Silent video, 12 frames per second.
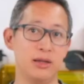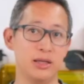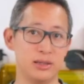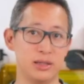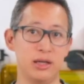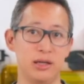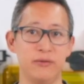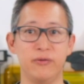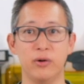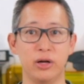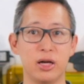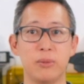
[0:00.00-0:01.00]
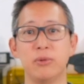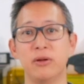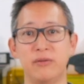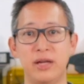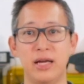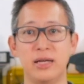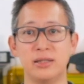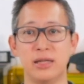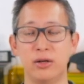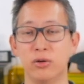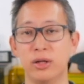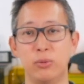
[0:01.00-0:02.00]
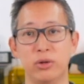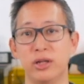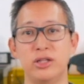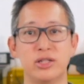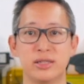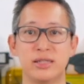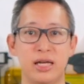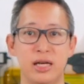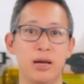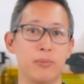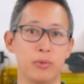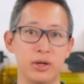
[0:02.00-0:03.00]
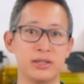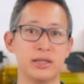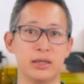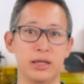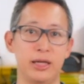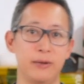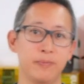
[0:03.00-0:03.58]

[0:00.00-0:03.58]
this thing for a couple of days and only really just set it up recently.